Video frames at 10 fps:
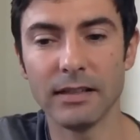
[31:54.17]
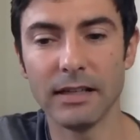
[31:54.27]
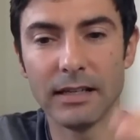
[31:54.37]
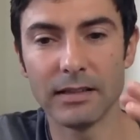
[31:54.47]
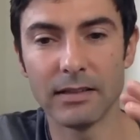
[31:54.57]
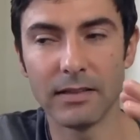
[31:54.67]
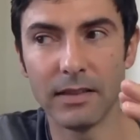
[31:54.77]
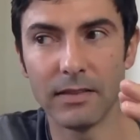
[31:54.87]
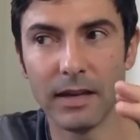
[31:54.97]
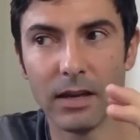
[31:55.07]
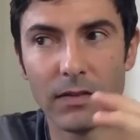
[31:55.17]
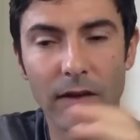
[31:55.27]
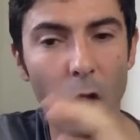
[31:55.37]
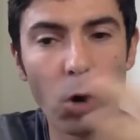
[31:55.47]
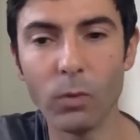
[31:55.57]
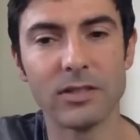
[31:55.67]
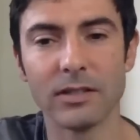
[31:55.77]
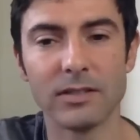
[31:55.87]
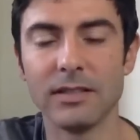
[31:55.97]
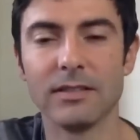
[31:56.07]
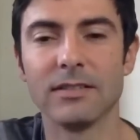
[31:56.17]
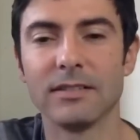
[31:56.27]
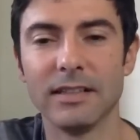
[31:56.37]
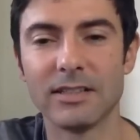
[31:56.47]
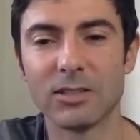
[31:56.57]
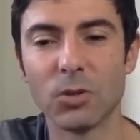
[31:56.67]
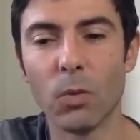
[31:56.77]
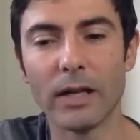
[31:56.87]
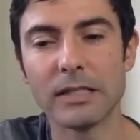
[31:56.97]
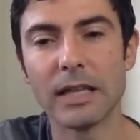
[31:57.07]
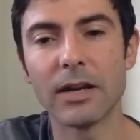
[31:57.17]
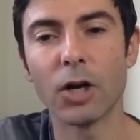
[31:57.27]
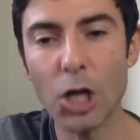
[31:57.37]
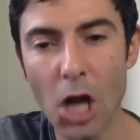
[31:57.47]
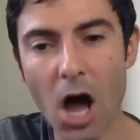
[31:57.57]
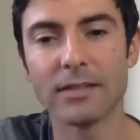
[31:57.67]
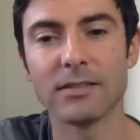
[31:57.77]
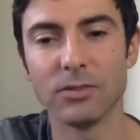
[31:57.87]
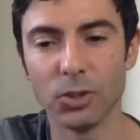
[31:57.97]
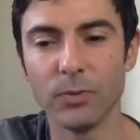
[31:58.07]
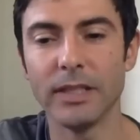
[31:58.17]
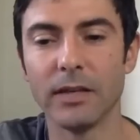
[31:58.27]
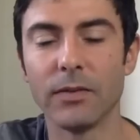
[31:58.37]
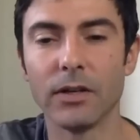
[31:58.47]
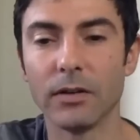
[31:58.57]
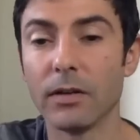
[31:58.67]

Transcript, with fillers: They always succeed. It's the ones that are not doing it.